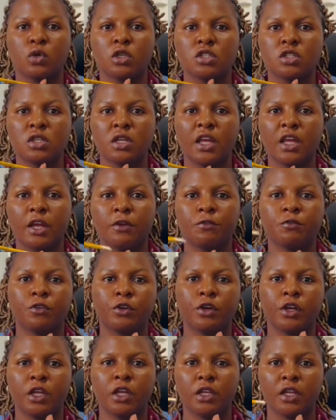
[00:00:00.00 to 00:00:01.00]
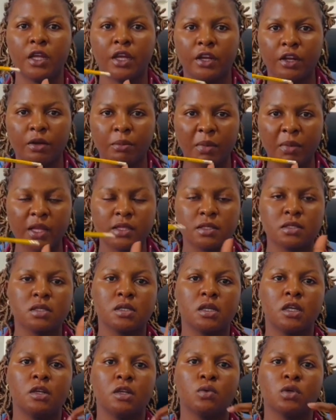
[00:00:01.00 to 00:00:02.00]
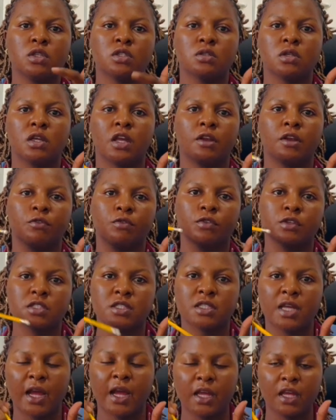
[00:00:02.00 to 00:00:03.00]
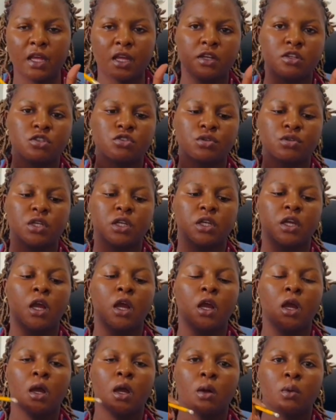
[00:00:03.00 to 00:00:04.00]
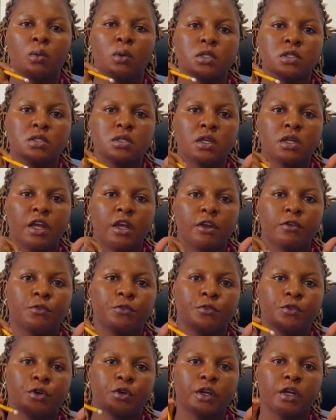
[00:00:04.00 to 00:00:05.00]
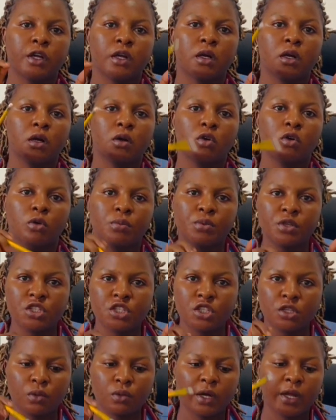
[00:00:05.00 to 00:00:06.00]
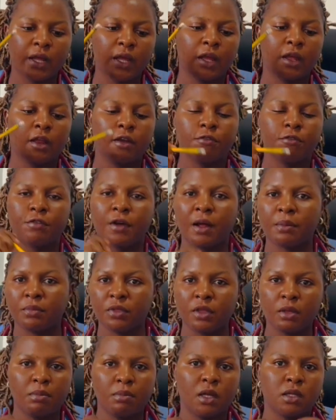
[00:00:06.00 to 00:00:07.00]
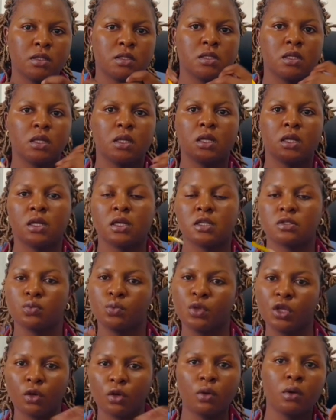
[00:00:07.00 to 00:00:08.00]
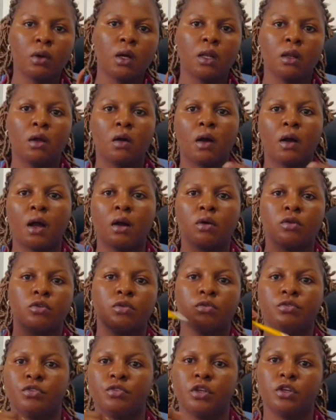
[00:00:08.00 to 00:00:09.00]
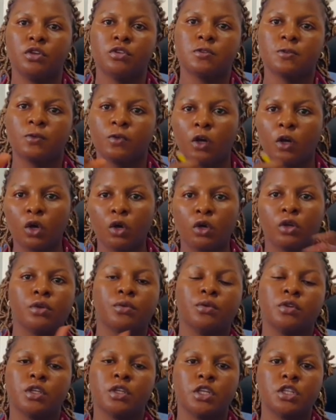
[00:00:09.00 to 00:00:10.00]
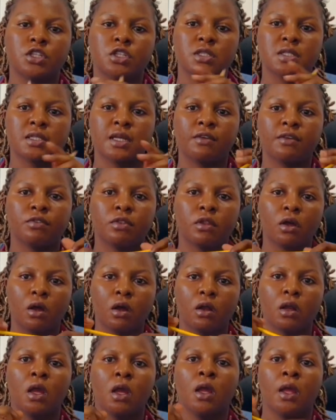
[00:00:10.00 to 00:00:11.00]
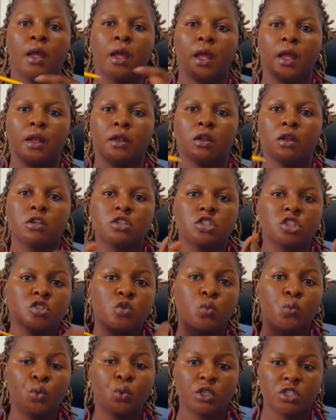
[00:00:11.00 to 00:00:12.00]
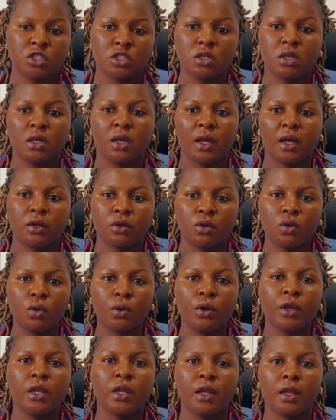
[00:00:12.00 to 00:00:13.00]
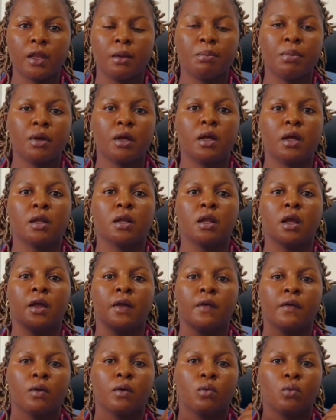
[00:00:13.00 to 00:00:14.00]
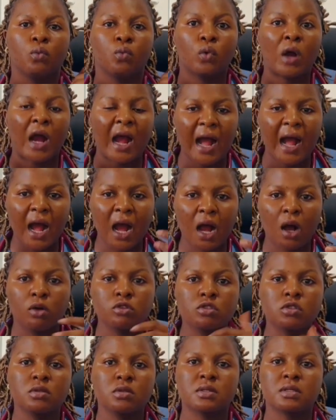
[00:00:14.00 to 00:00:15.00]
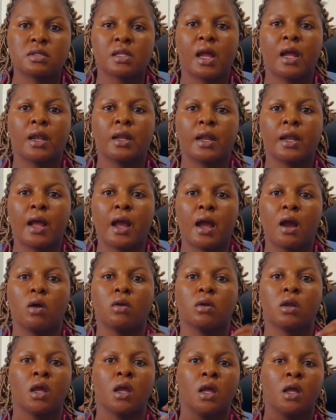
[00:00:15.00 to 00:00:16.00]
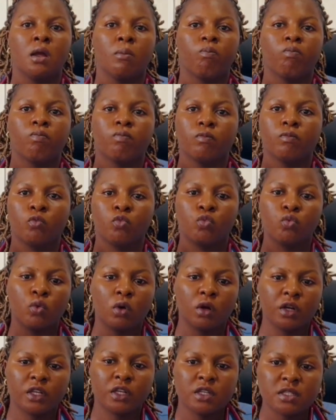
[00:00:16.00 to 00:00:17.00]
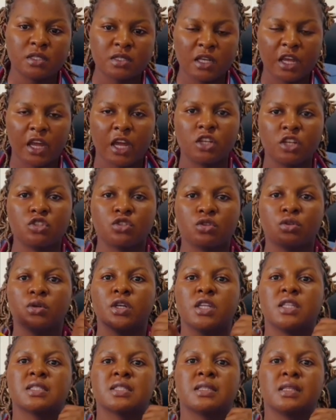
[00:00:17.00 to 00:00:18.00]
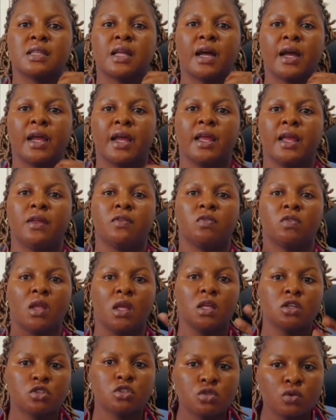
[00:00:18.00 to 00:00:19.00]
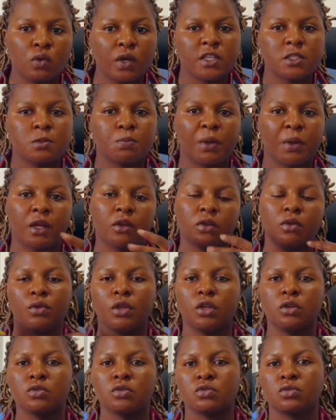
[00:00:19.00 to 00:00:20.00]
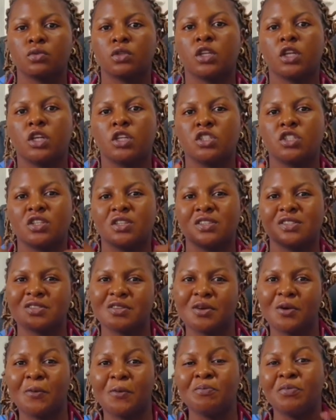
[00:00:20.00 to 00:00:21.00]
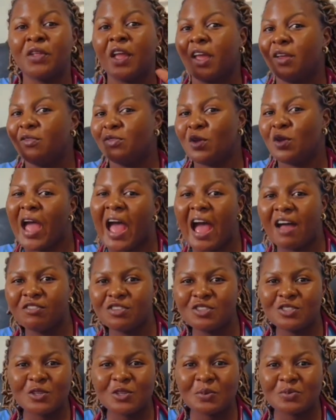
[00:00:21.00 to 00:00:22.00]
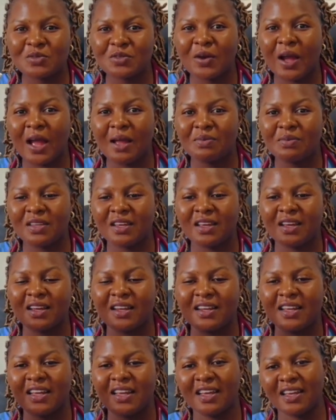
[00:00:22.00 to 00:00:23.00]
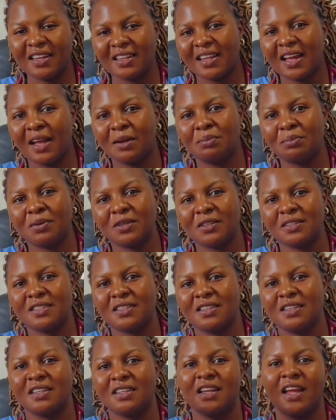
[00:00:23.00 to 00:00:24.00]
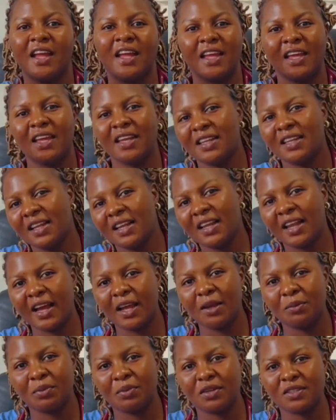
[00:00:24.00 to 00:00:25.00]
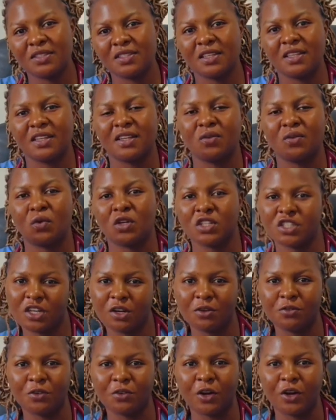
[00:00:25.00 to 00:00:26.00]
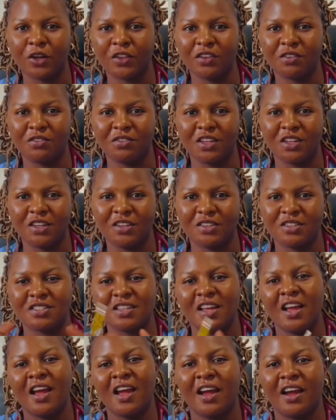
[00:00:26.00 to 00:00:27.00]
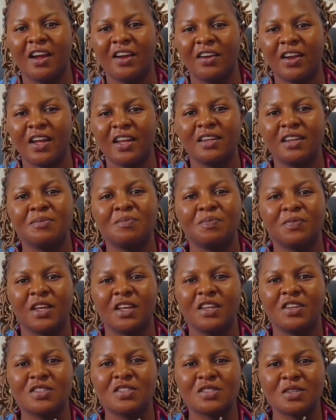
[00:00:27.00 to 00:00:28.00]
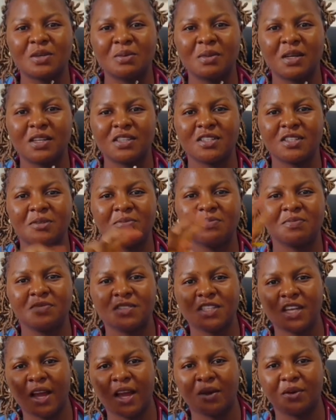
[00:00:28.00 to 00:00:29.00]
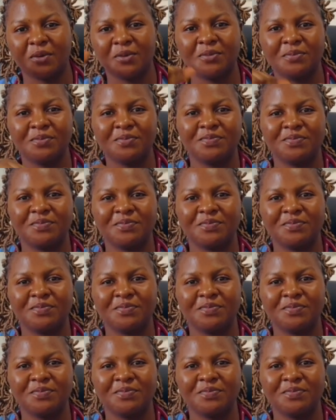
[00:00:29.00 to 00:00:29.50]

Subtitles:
So what to get for internal medicine, what to get for psychiatry, what to get for OBGYN, family medicine. And as we go along, I'll do videos for all the rotations I've done, and not just what to get going in, but how to stand out, what the schedule is like, things to expect during those rotations. So if you haven't subscribed yet, hit that button, hit the like button, and watch out for other videos. All right, thank you so much. Ciao.